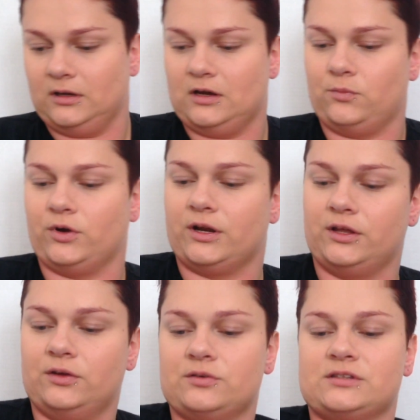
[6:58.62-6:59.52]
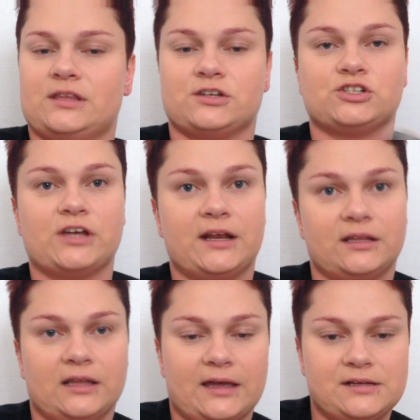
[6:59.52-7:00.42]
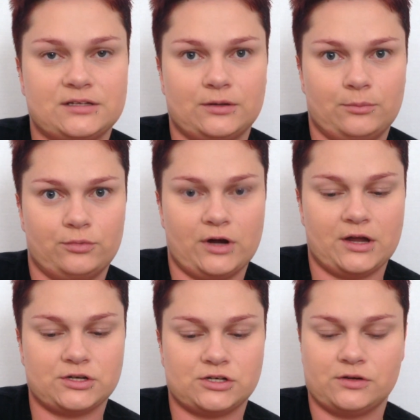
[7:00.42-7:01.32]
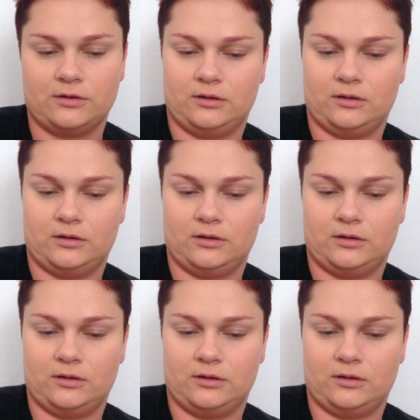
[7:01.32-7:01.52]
And we're going to use this Shade and Light brush